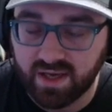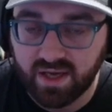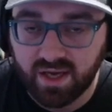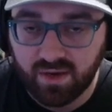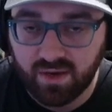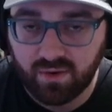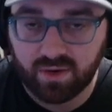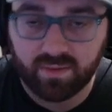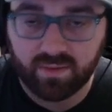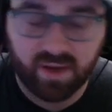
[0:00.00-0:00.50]

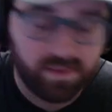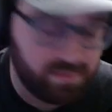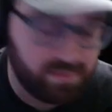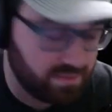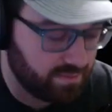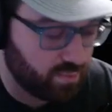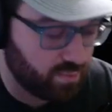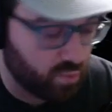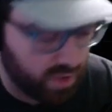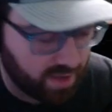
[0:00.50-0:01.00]

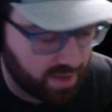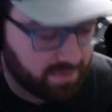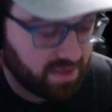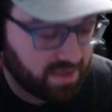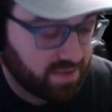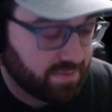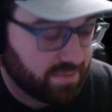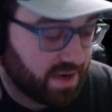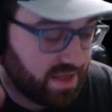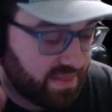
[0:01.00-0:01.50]
What I mean
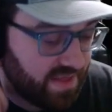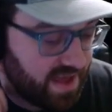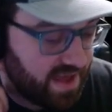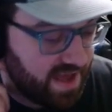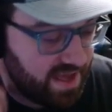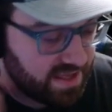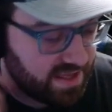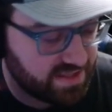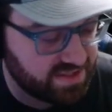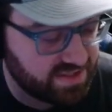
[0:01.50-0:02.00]
by
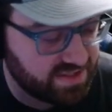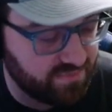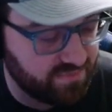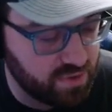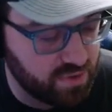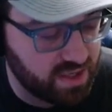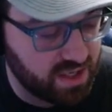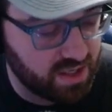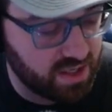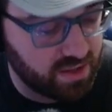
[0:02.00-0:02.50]
that is if you
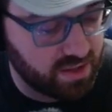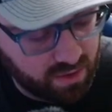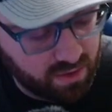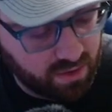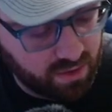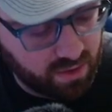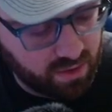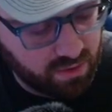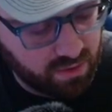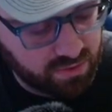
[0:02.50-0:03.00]
hit
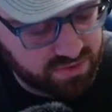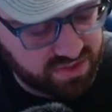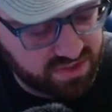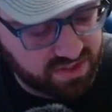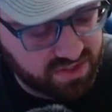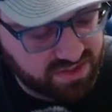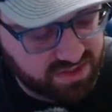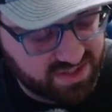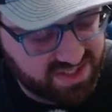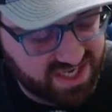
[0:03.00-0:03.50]

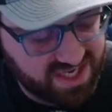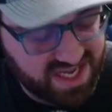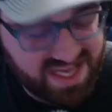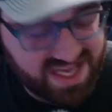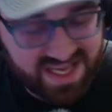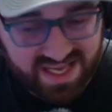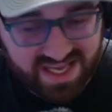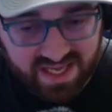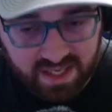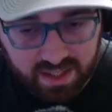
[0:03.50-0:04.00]

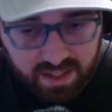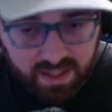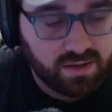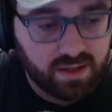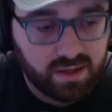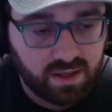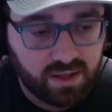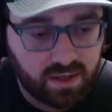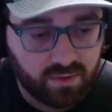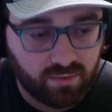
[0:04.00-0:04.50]
Alt-T
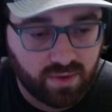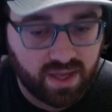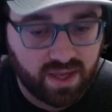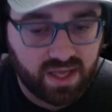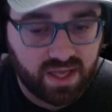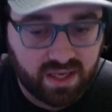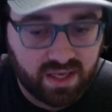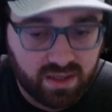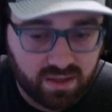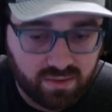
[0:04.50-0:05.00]
in a
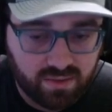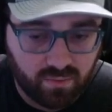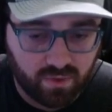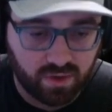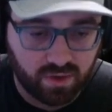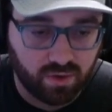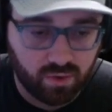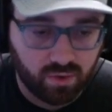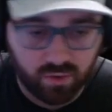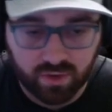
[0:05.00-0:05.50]
raid while
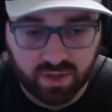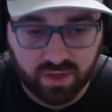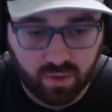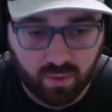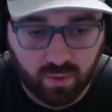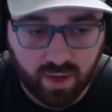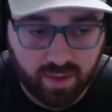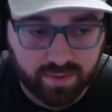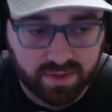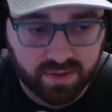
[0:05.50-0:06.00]
you're holding a
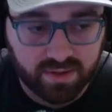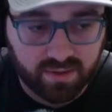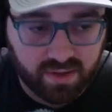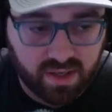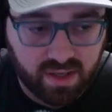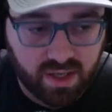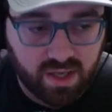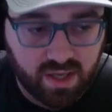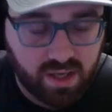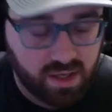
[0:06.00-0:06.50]
weapon,
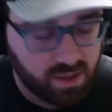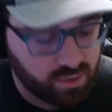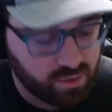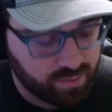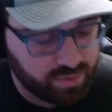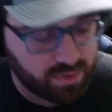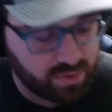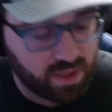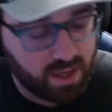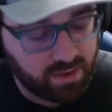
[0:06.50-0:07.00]
it'll
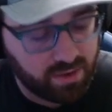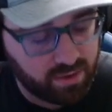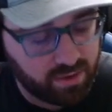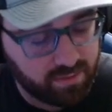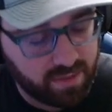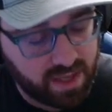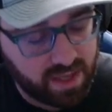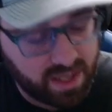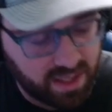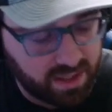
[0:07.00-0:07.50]
pull out your
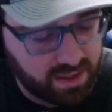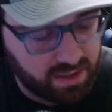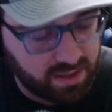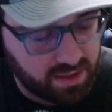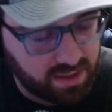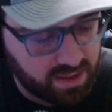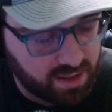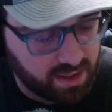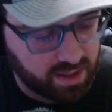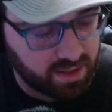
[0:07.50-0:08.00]
mag
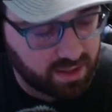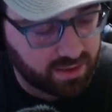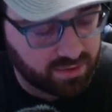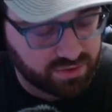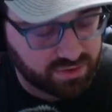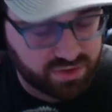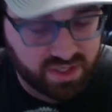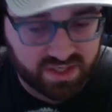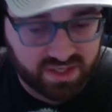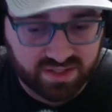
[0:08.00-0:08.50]
and it'll
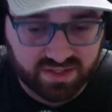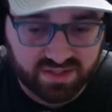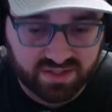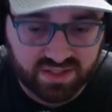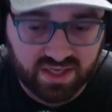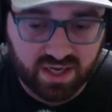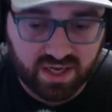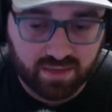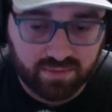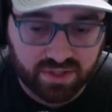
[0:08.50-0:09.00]
check to see
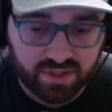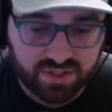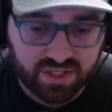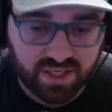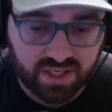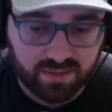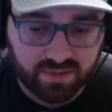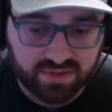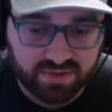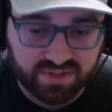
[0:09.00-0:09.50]
how much
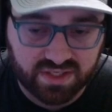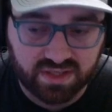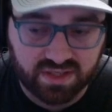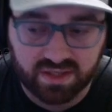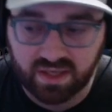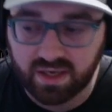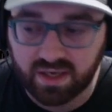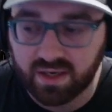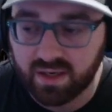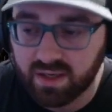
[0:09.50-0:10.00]
ammo is in
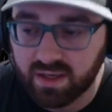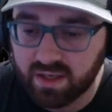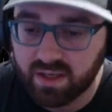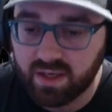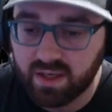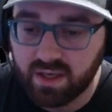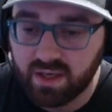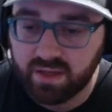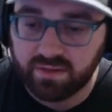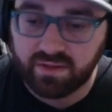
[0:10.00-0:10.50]
there.
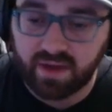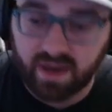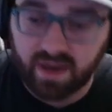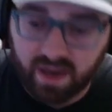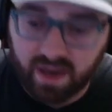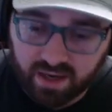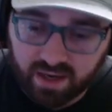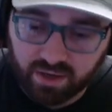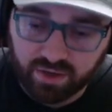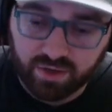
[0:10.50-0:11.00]
The
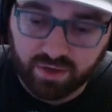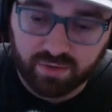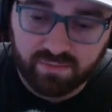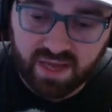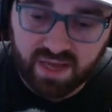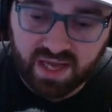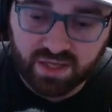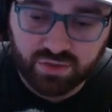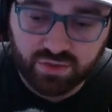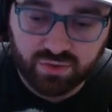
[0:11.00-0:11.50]
higher your
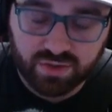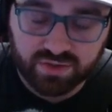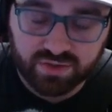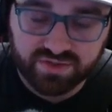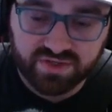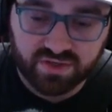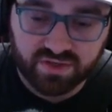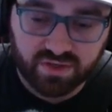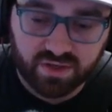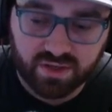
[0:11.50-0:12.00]
mag drills
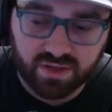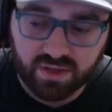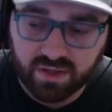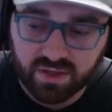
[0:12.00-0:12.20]
are,